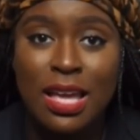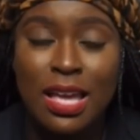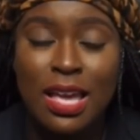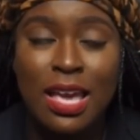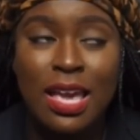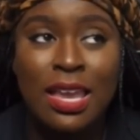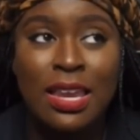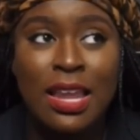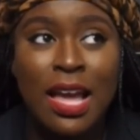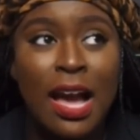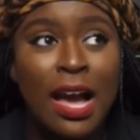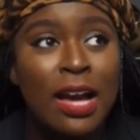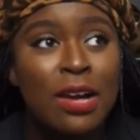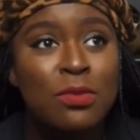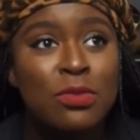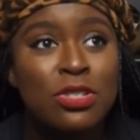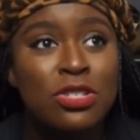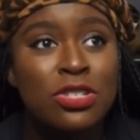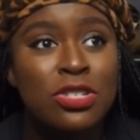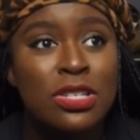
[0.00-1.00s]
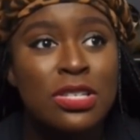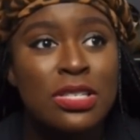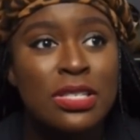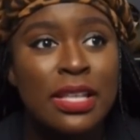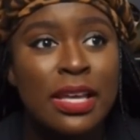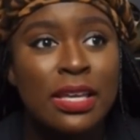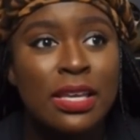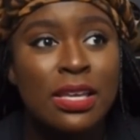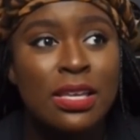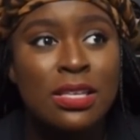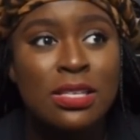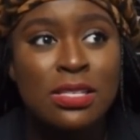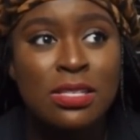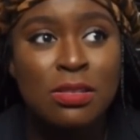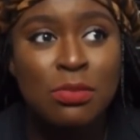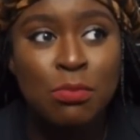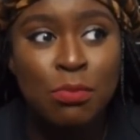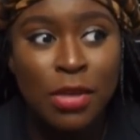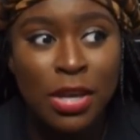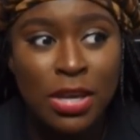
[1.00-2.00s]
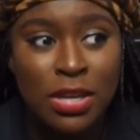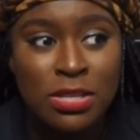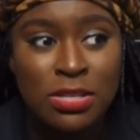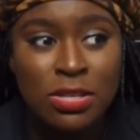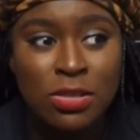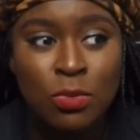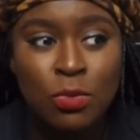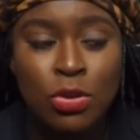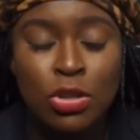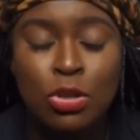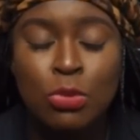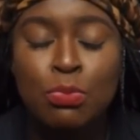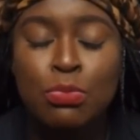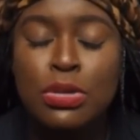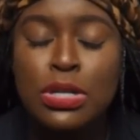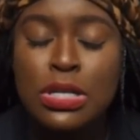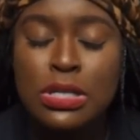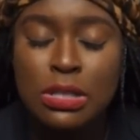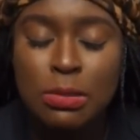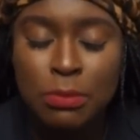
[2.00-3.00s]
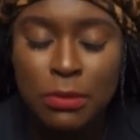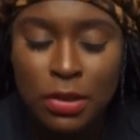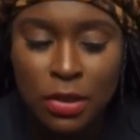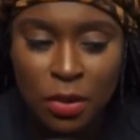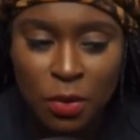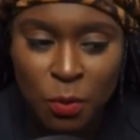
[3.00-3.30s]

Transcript: And I was just like, it's amazing when you put something in